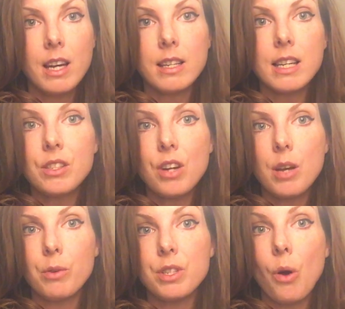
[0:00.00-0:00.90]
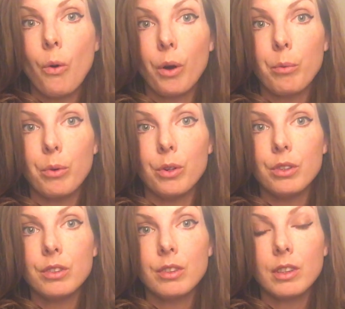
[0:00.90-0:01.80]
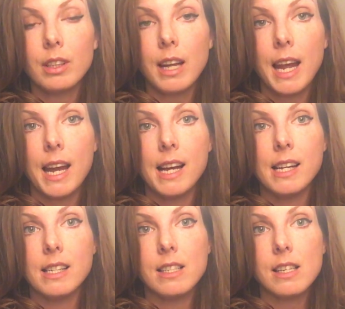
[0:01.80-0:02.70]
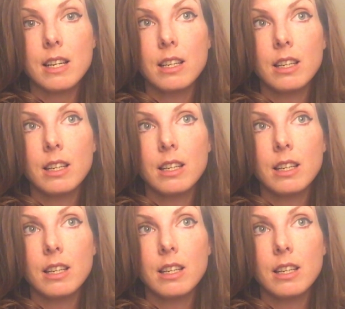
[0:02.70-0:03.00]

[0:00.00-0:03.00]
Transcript: Yesterday was horrible, and